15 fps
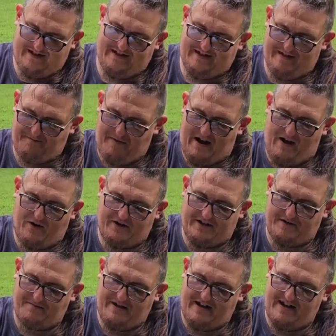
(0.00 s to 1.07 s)
the powers
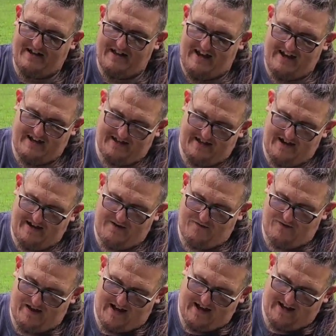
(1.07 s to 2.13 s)
to be, they
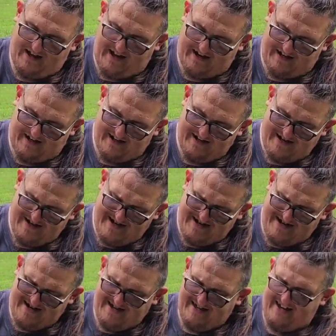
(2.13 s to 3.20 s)
don't like
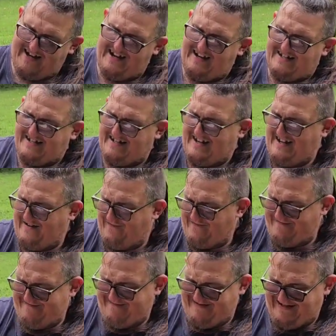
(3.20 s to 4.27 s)
that kind of stuff.
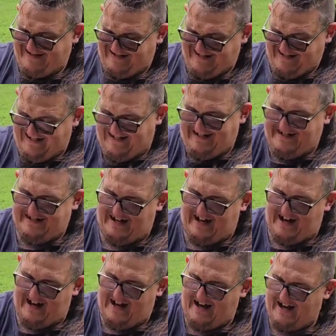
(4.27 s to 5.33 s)

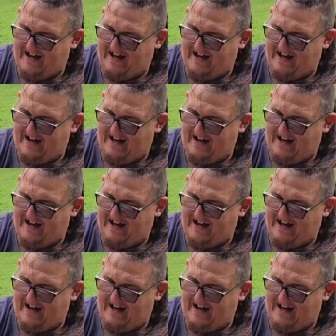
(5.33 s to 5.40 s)
Ugh.